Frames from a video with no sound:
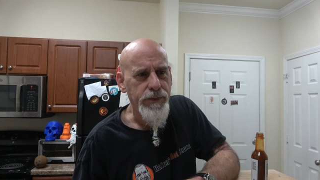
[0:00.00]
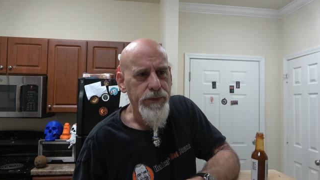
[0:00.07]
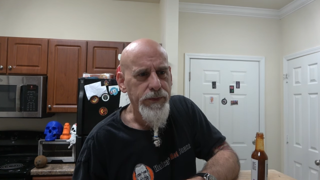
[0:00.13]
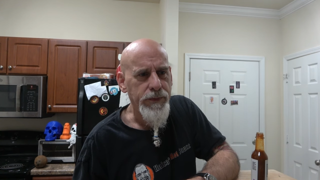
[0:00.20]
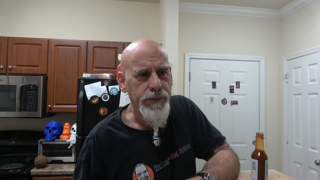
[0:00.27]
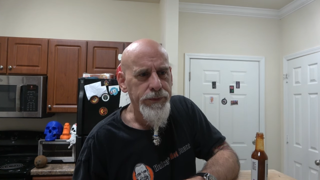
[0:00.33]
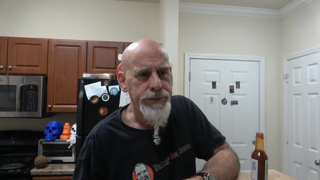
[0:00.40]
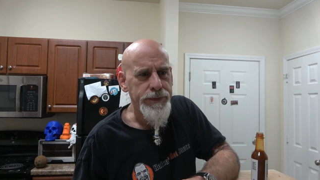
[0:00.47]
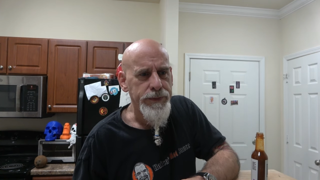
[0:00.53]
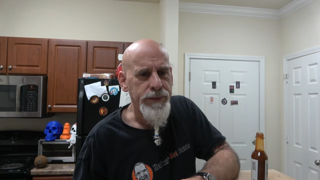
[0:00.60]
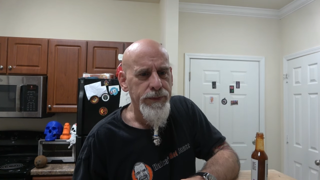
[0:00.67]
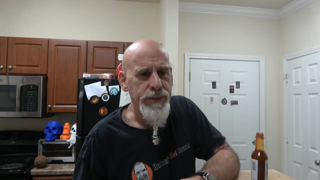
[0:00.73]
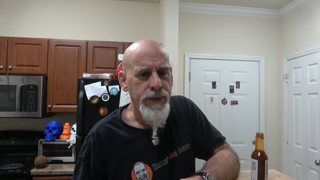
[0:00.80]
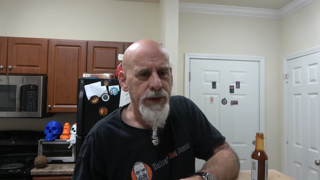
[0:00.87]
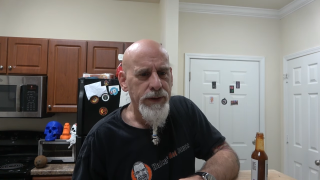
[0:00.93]

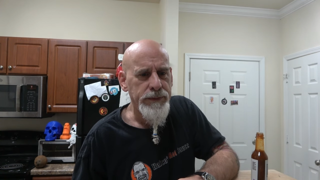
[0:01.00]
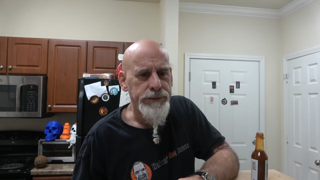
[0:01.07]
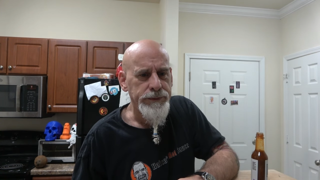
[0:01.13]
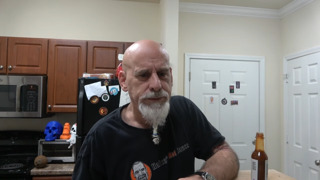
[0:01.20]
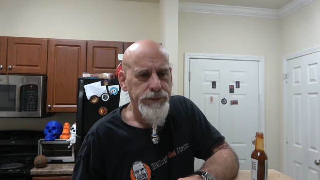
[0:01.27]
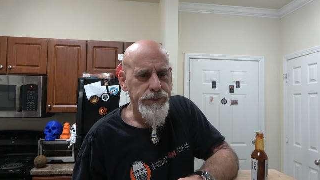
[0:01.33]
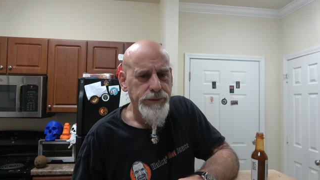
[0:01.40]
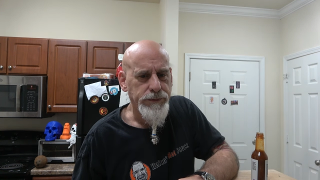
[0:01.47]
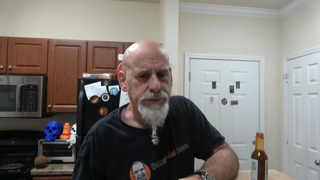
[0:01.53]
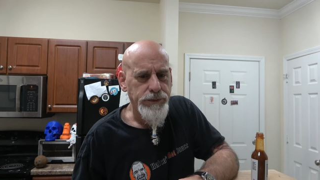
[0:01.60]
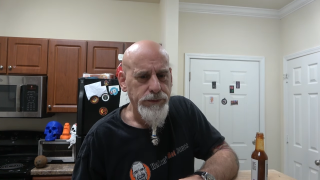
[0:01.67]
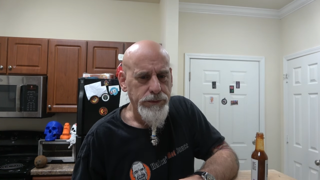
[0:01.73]
Nobody speaks.